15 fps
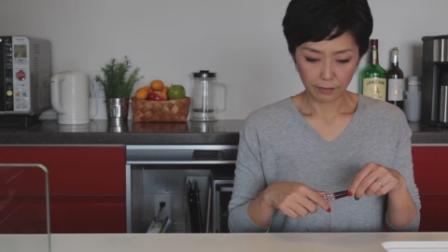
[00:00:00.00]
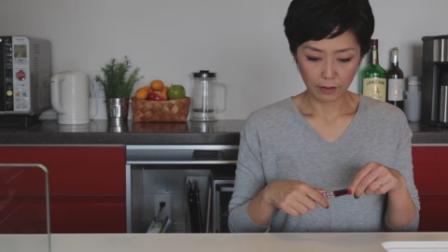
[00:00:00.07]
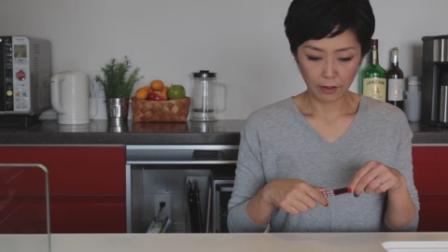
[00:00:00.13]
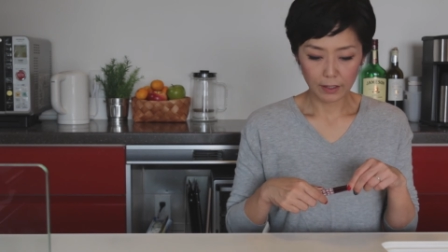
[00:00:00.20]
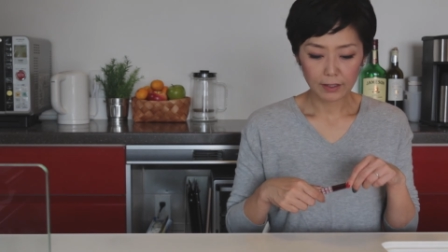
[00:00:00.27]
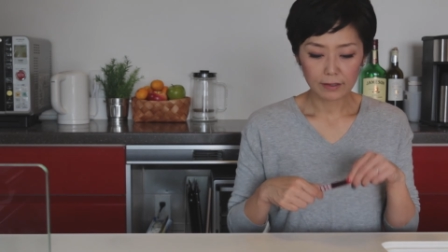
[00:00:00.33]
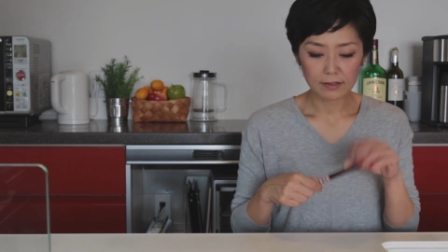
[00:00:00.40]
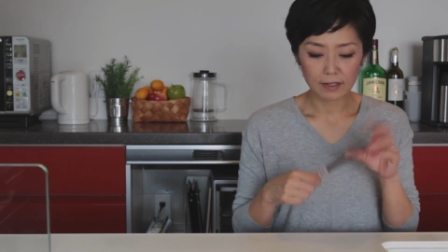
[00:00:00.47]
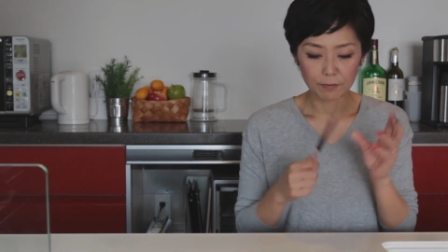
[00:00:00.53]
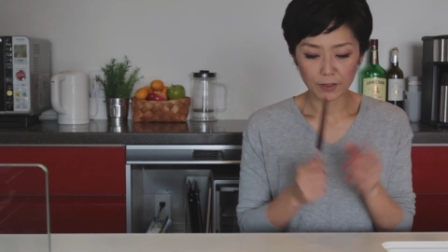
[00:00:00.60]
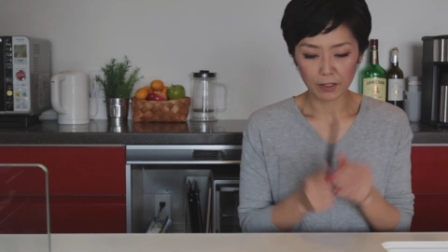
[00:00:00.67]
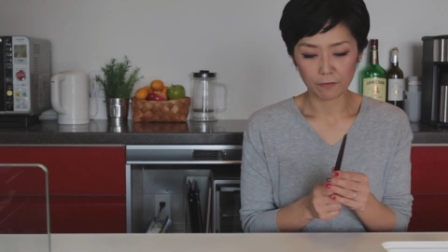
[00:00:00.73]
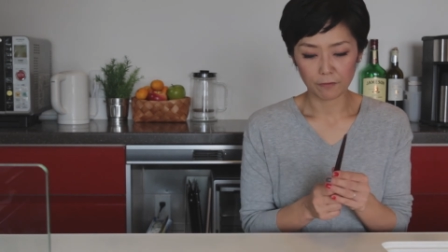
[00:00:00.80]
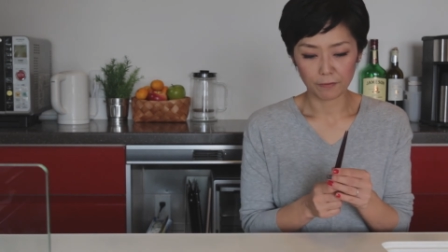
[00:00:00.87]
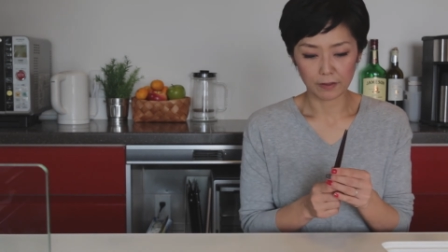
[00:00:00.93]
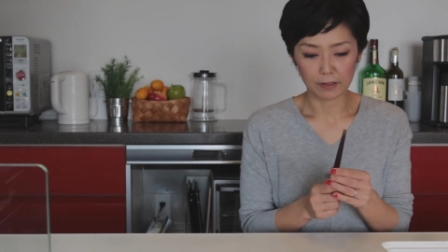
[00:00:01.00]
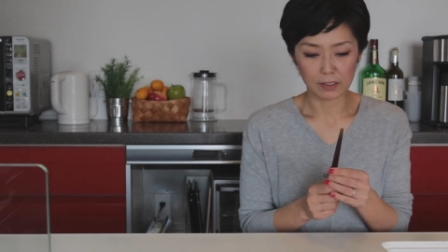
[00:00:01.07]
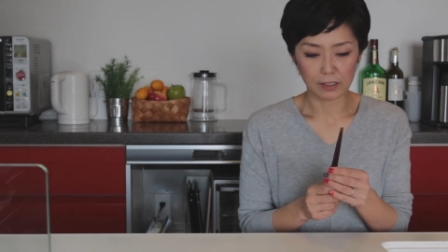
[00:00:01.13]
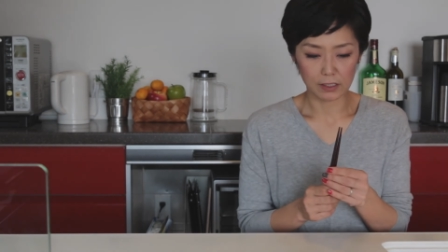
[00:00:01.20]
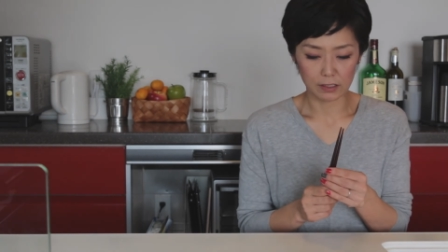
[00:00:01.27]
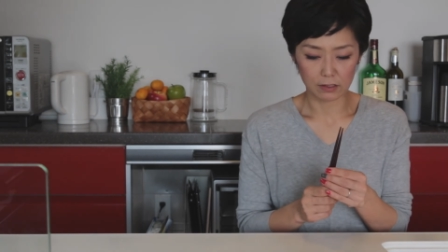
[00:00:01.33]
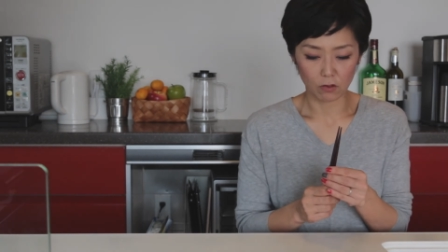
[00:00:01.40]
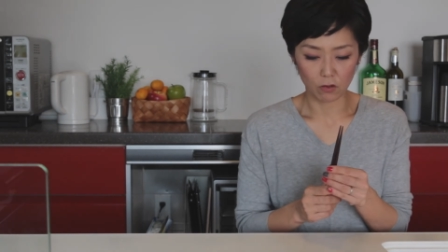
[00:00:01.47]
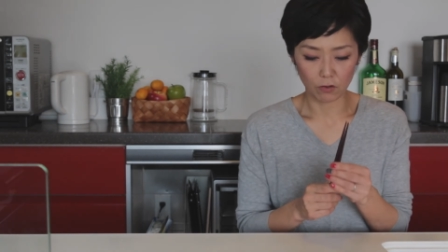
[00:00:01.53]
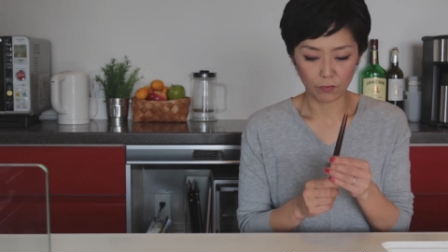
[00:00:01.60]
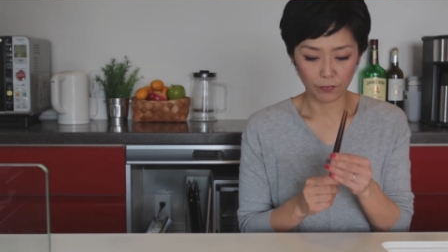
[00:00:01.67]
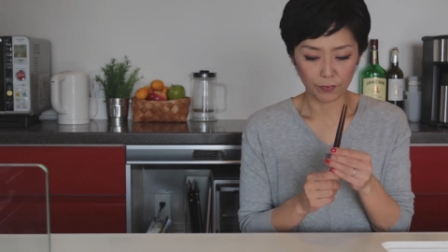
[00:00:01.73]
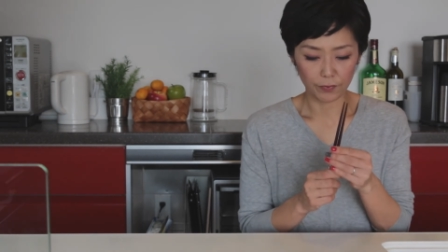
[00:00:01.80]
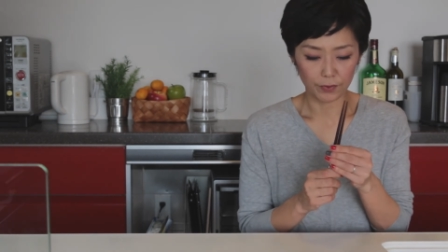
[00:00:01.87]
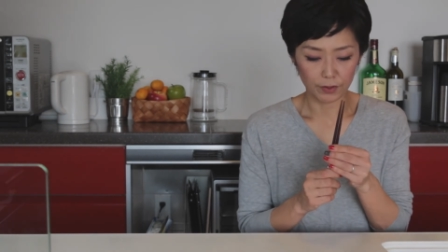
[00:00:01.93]
there are some difference on
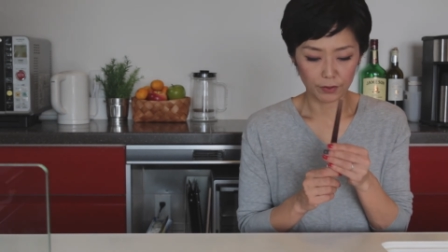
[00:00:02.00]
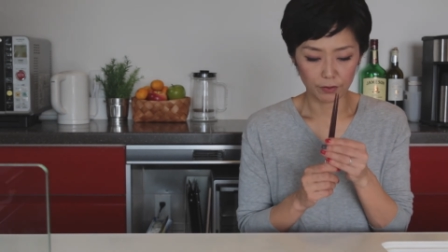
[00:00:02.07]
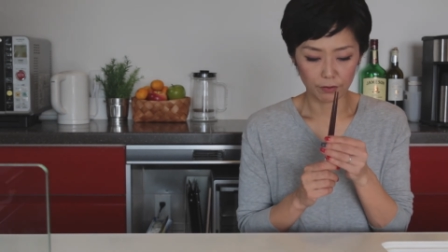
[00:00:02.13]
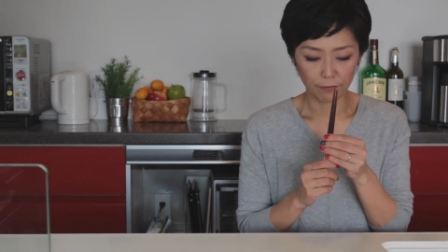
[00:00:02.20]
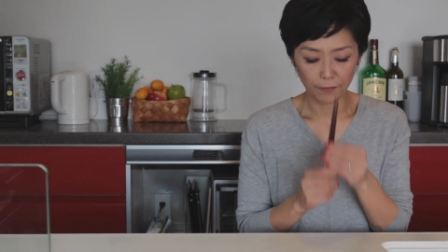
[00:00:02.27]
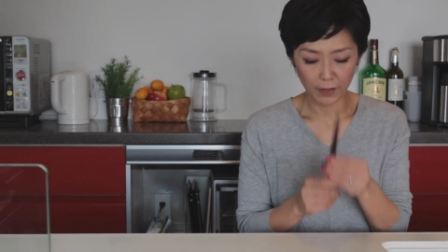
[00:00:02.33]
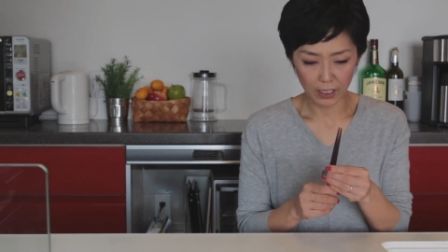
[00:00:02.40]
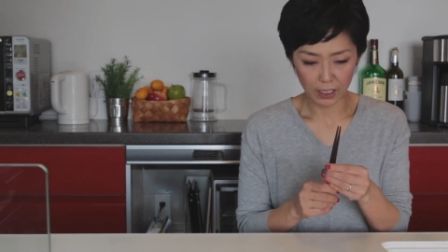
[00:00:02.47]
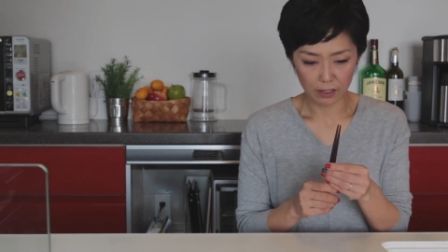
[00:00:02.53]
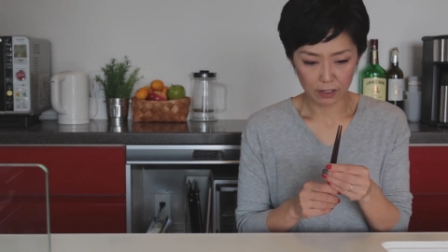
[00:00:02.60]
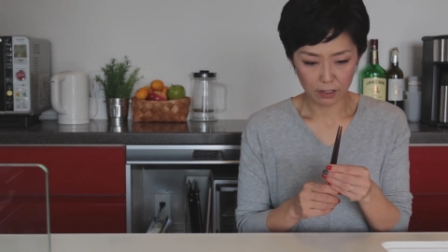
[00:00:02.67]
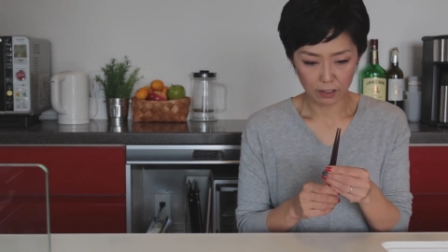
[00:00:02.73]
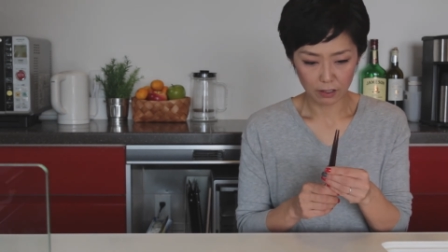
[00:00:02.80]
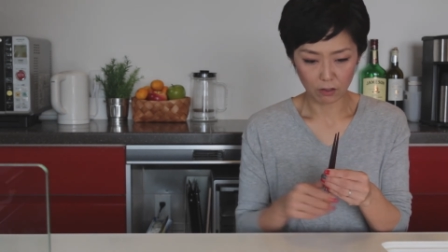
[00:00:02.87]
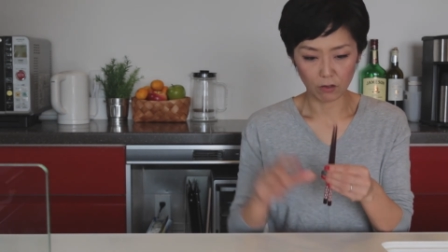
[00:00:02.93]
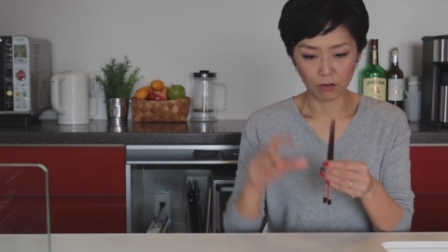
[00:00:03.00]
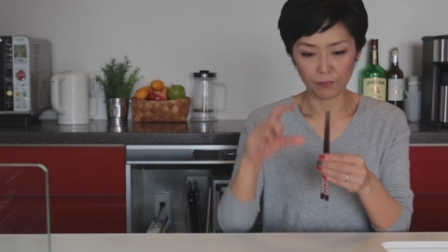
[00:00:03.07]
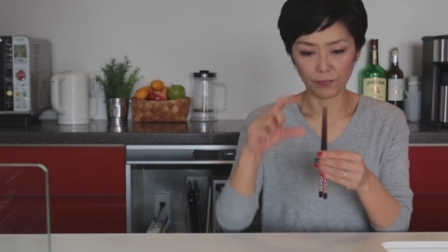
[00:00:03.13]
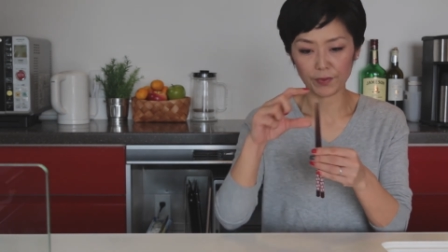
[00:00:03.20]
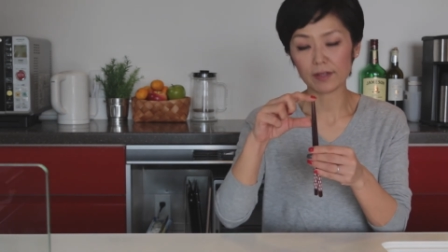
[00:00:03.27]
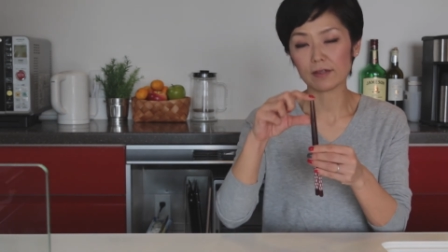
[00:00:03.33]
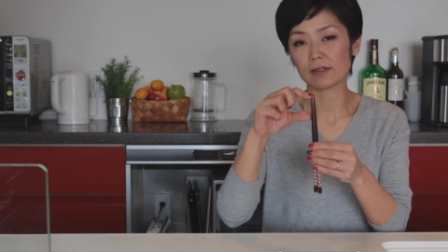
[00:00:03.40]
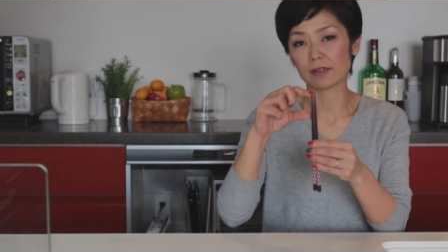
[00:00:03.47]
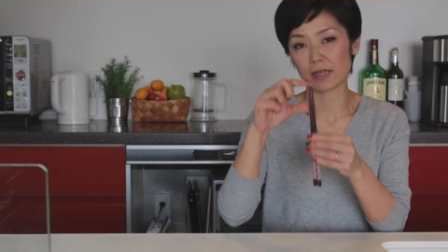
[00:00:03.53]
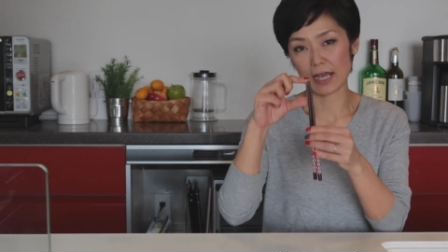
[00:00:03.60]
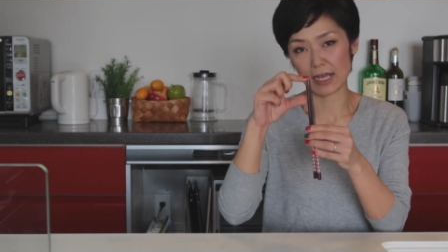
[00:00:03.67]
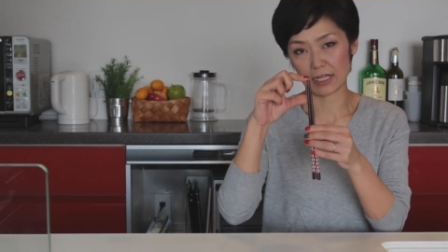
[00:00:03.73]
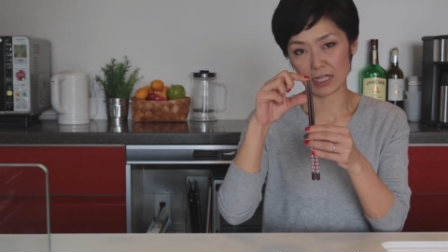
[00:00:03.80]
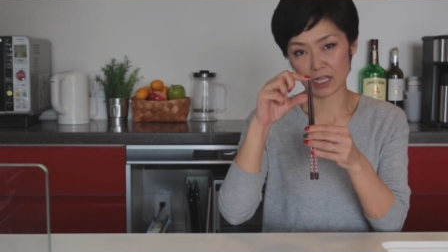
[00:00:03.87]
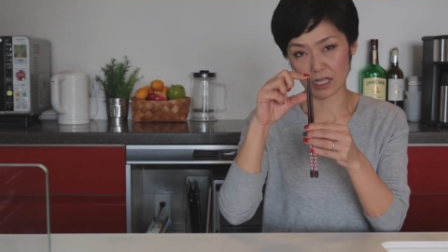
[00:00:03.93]
the finish on this
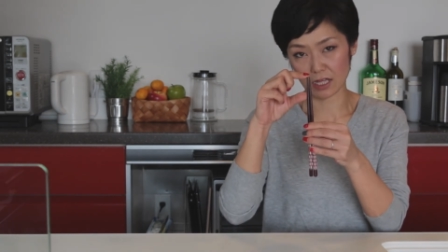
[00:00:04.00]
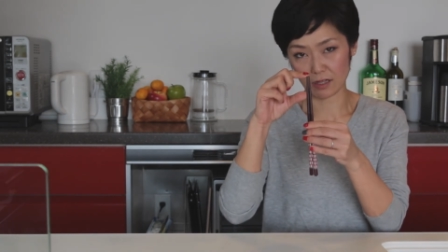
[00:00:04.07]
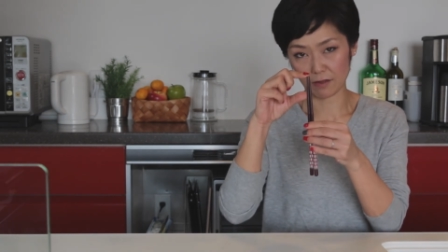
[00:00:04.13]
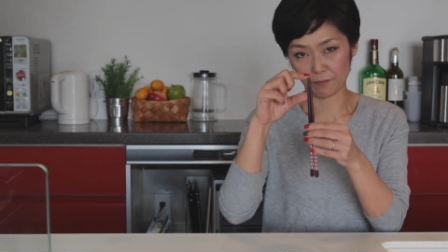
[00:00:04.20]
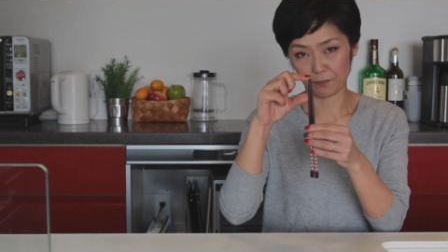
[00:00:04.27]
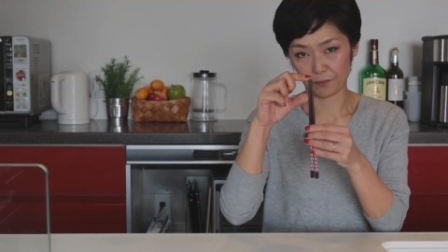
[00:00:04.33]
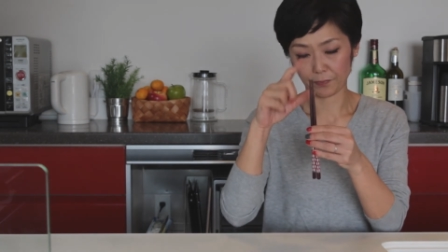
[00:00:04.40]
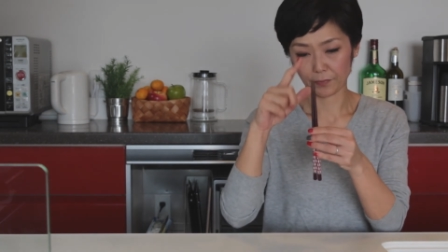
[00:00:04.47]
edge.